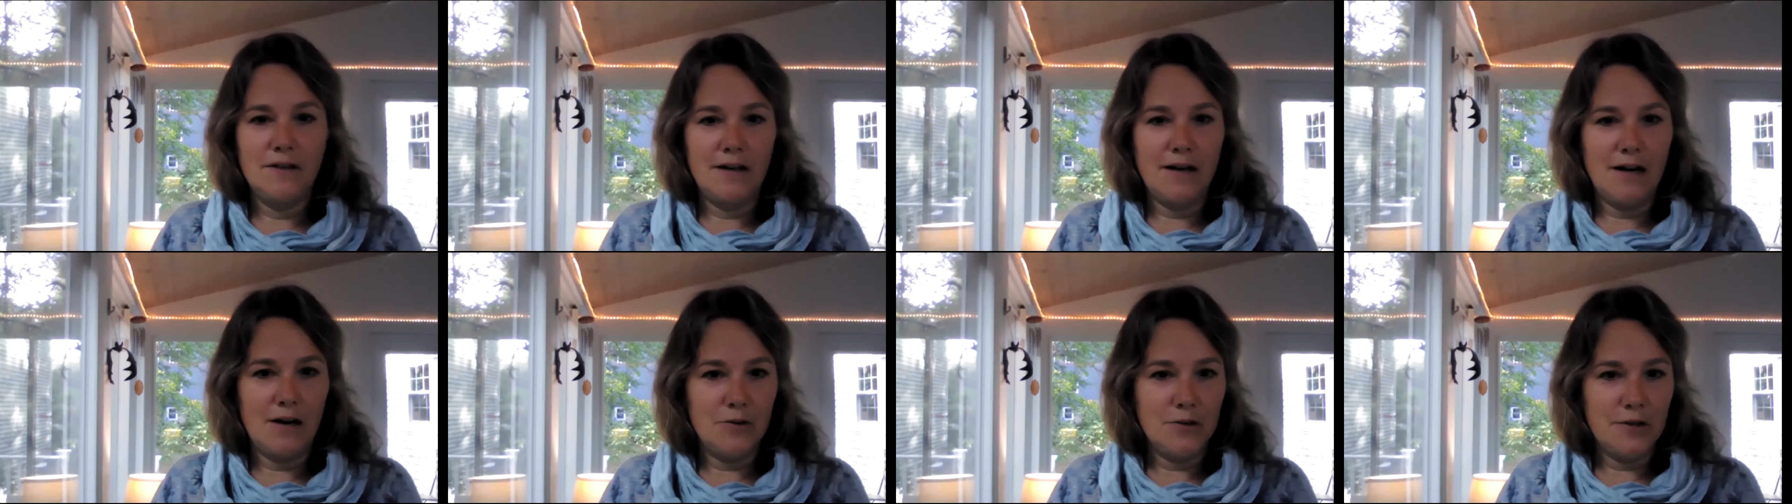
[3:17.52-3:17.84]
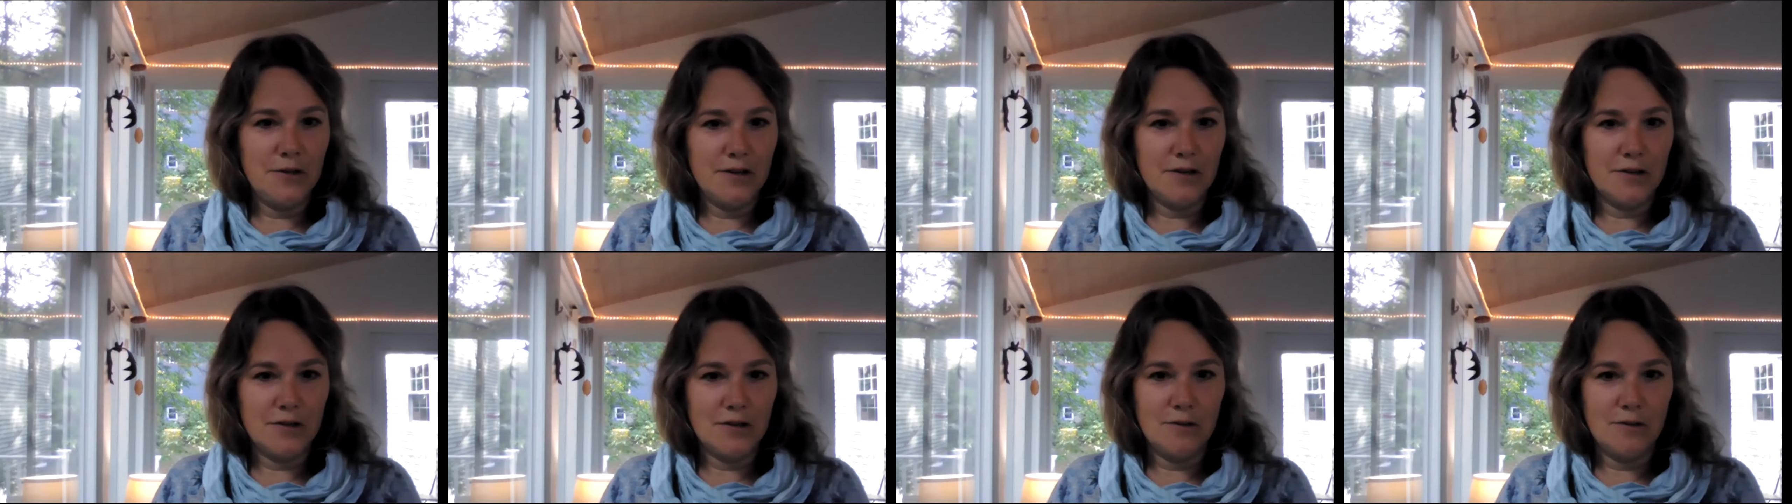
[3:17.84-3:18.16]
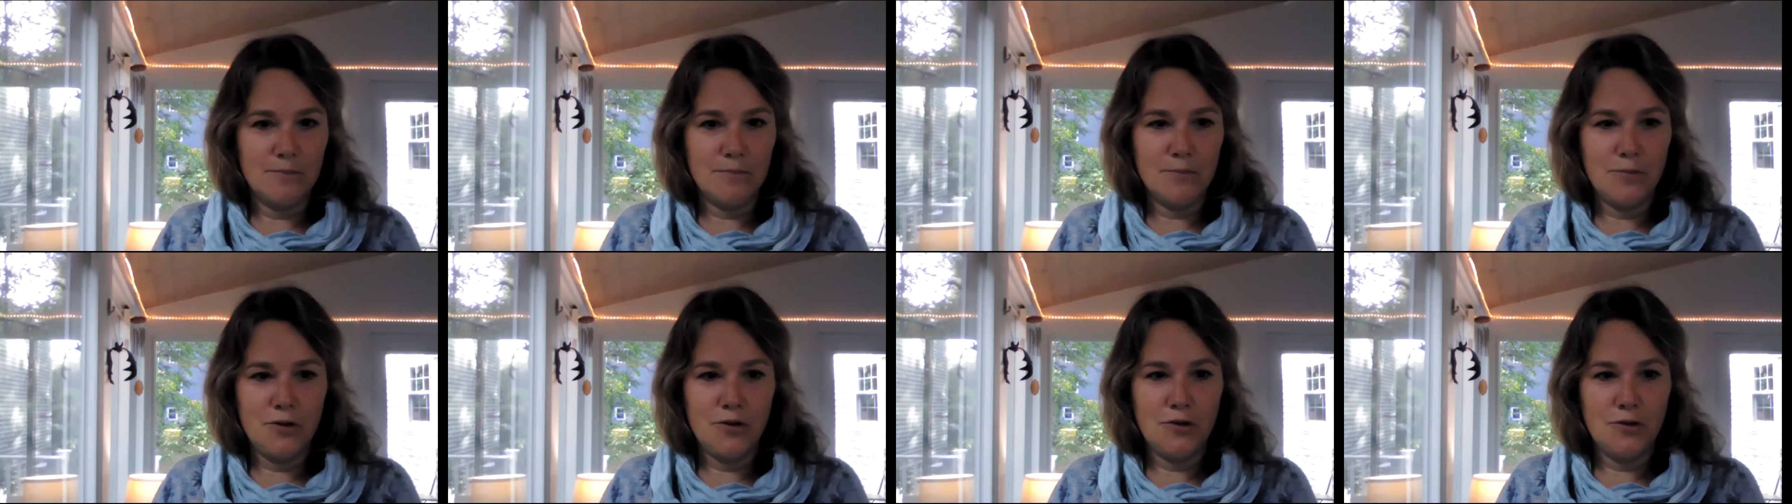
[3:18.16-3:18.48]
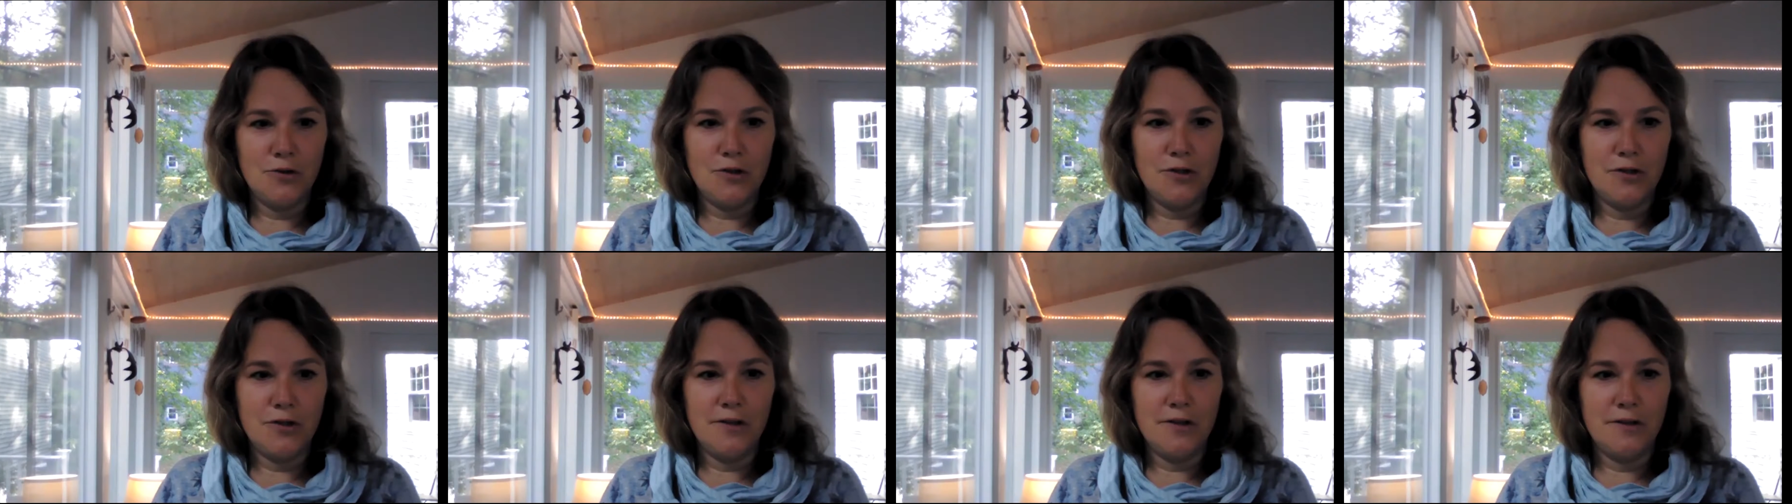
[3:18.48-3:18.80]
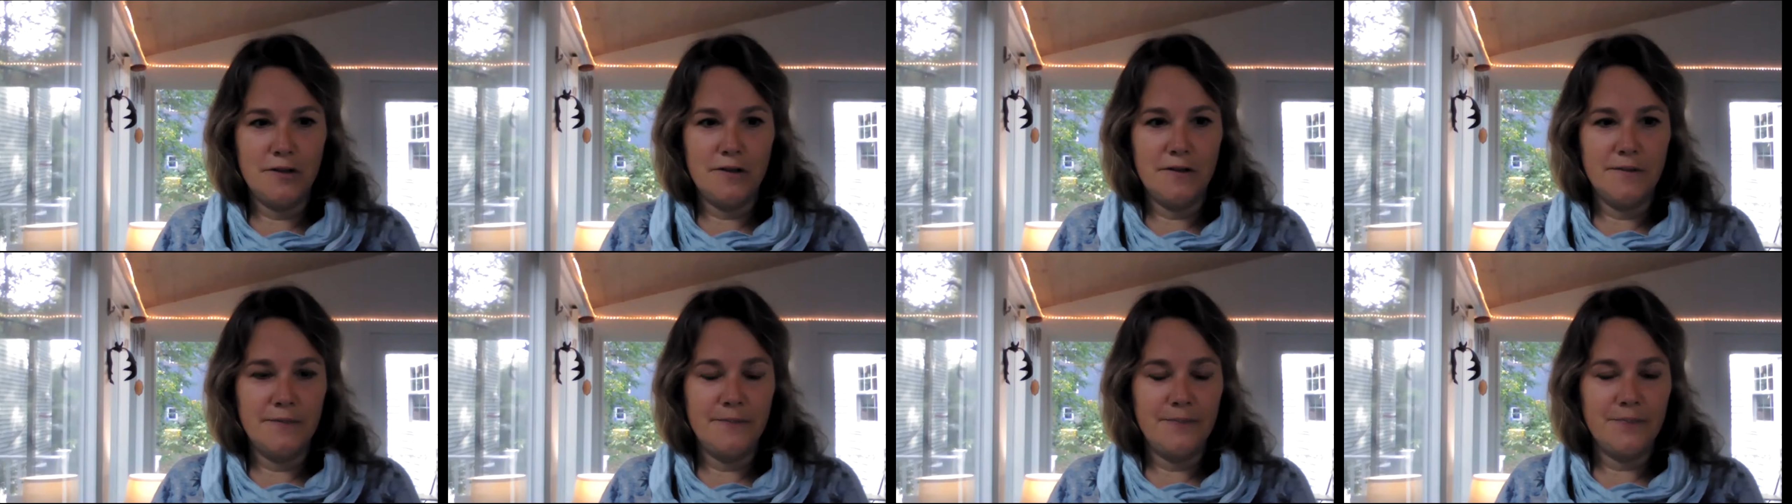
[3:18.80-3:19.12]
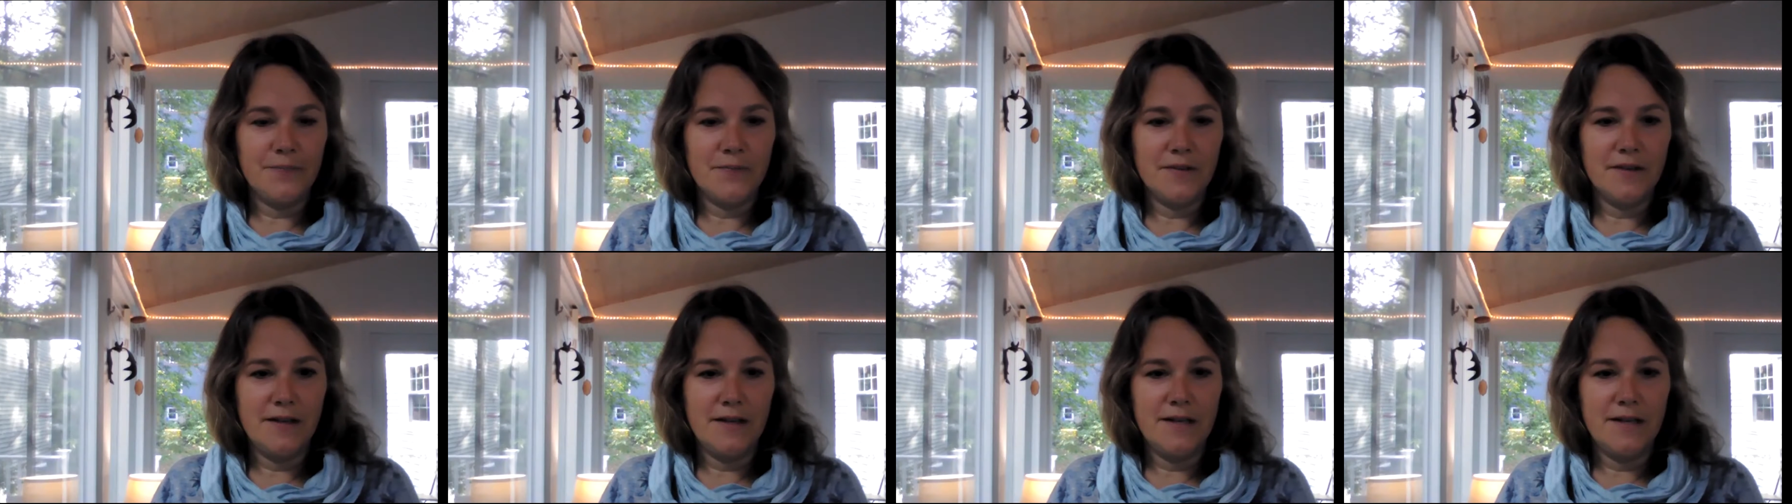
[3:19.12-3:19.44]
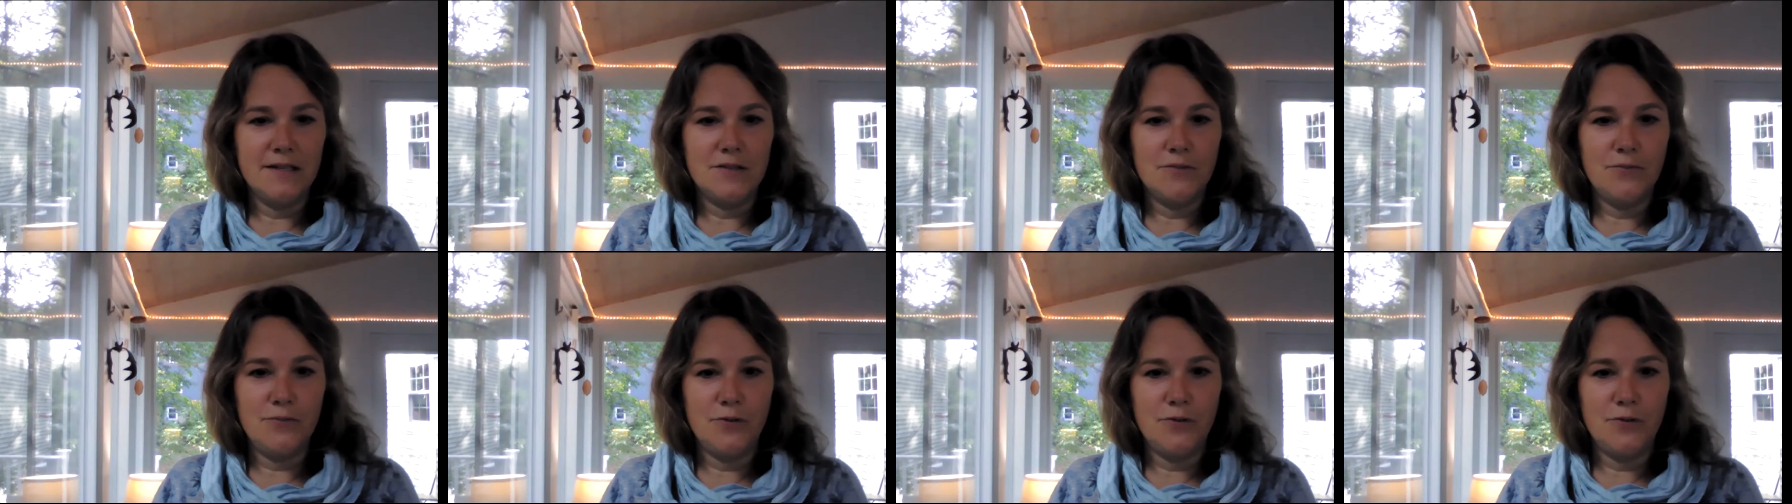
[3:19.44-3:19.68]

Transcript: how your computer is